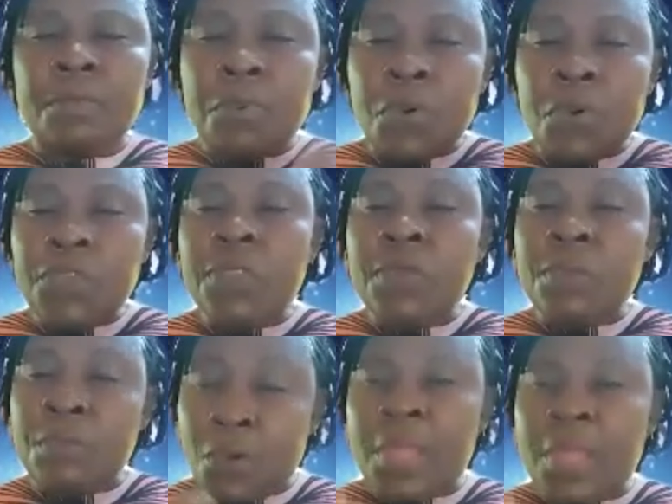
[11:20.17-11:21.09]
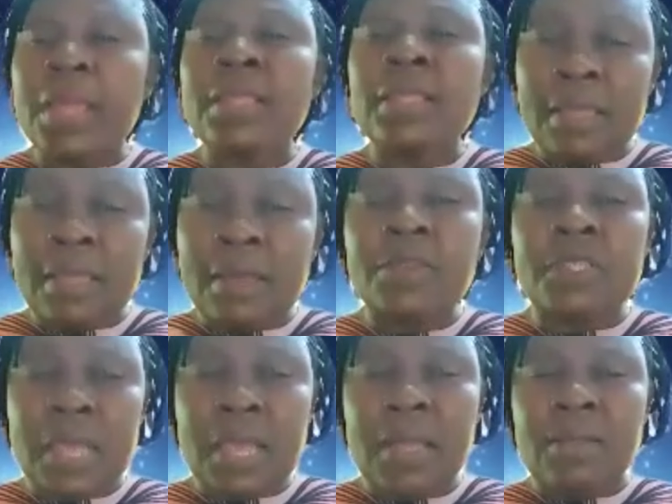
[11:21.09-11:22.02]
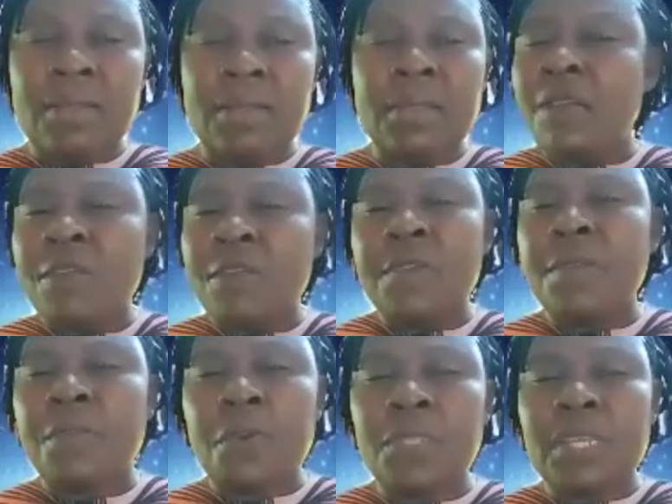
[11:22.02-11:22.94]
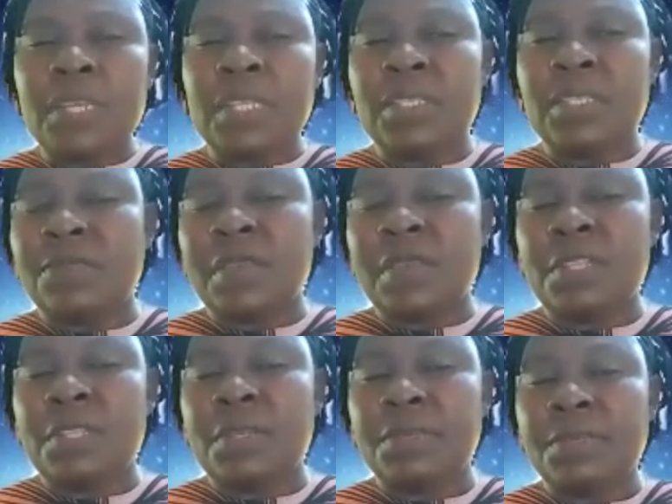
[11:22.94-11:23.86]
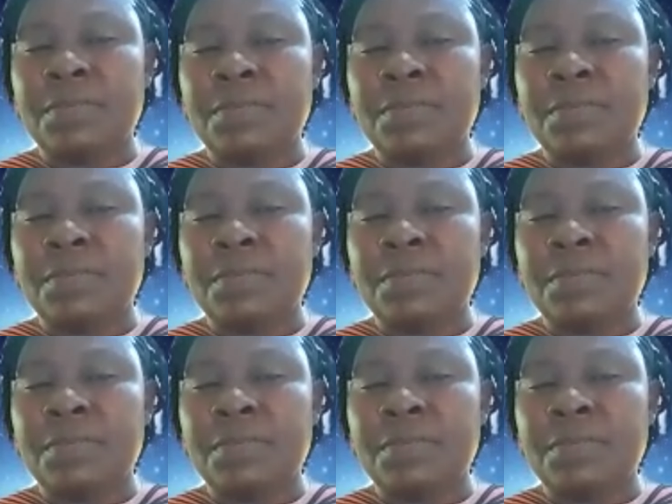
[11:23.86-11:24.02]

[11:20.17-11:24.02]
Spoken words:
Both the boy and the girl child are very important in the family.